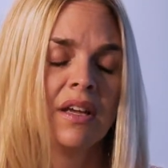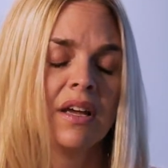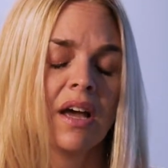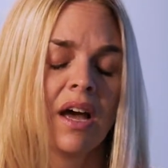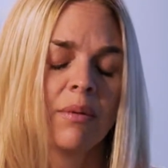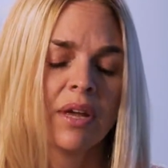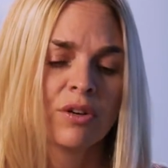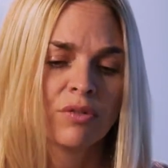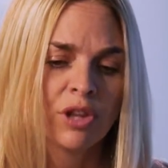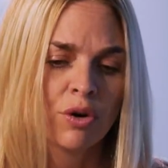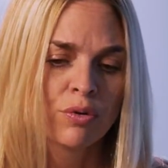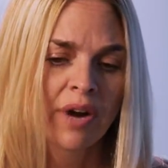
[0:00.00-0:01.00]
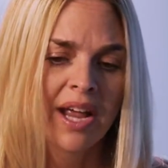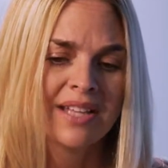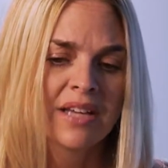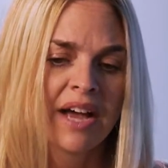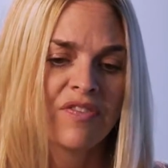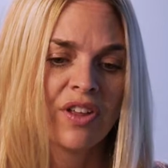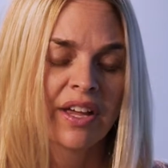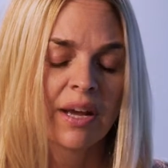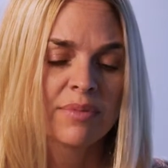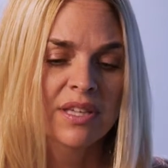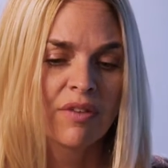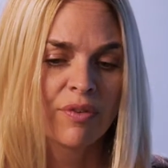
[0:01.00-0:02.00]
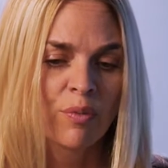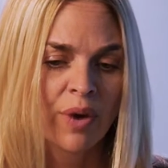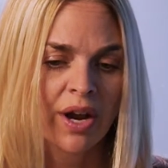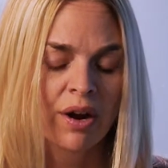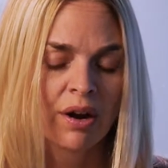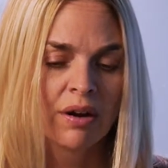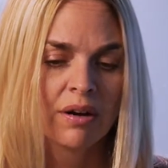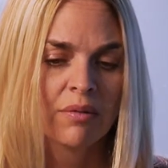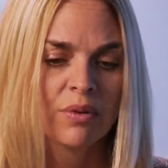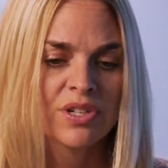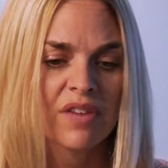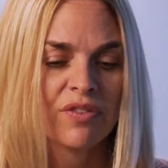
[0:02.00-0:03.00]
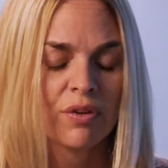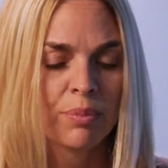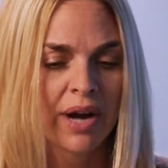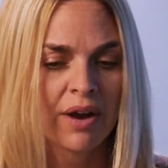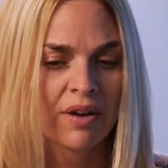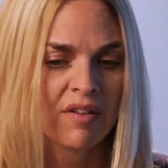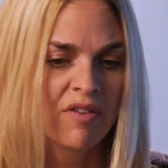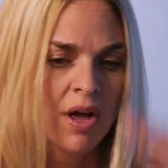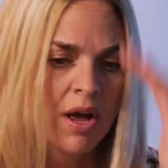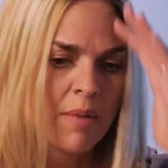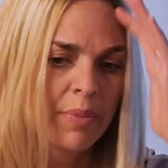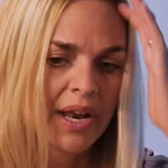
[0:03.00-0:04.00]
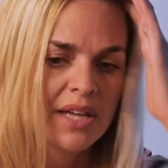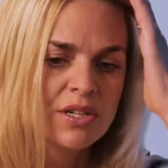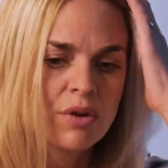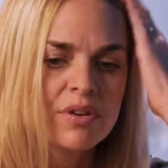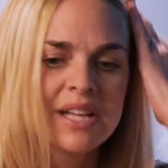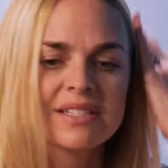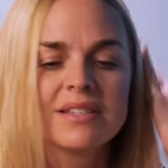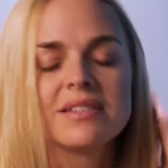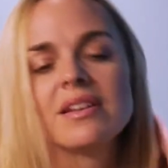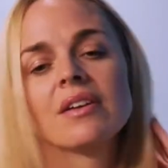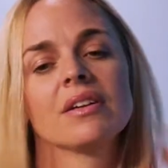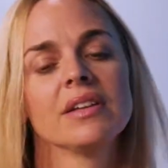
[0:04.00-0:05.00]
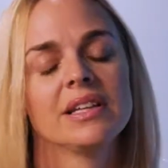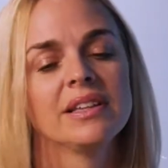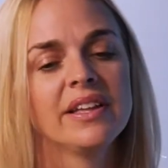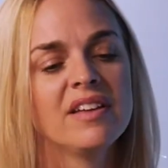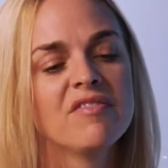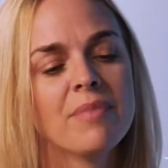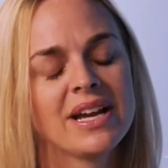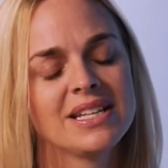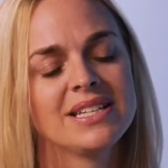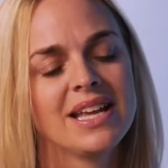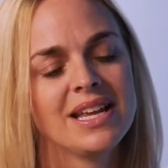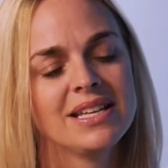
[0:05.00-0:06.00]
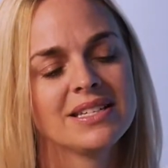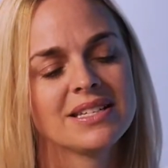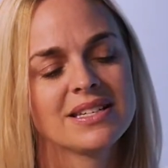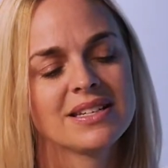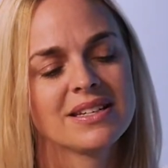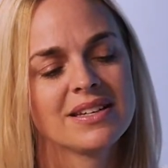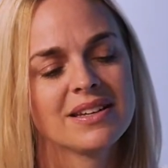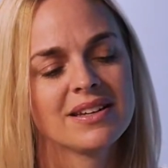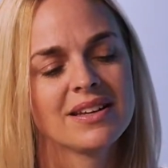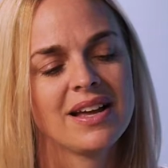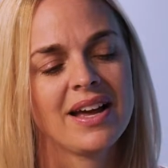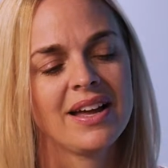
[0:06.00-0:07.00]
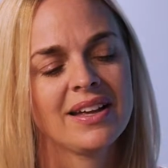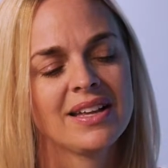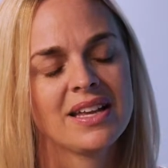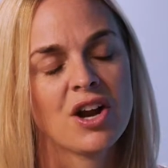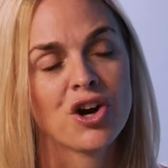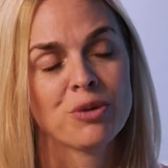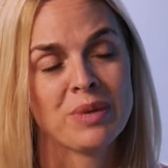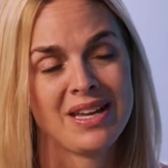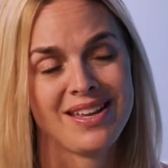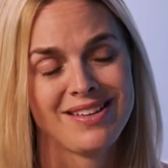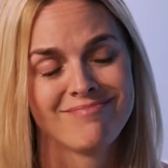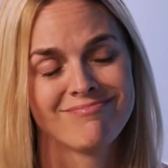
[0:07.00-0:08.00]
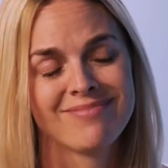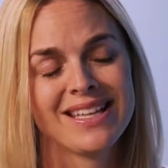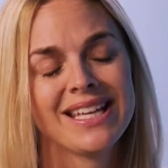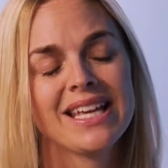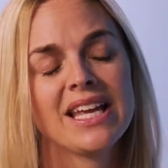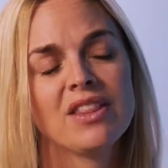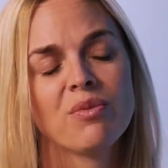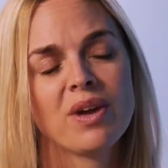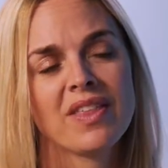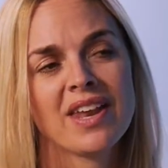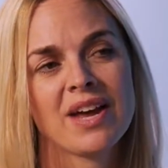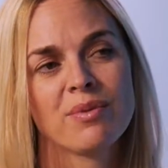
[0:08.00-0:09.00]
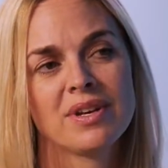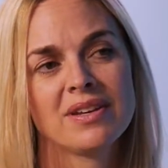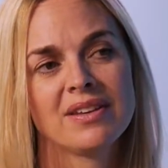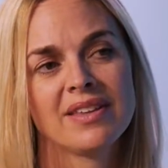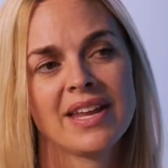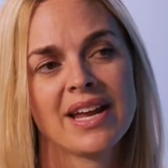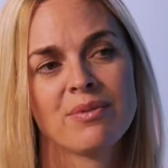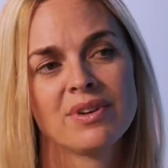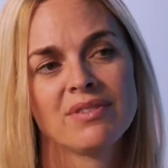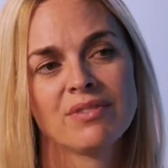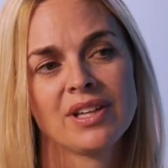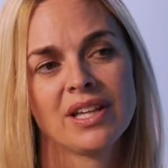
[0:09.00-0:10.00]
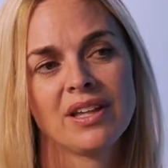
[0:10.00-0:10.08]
And low grades. I feel like I'm self-aware, which I feel proud of, but I don't necessarily live my days in harmony in the way that I would really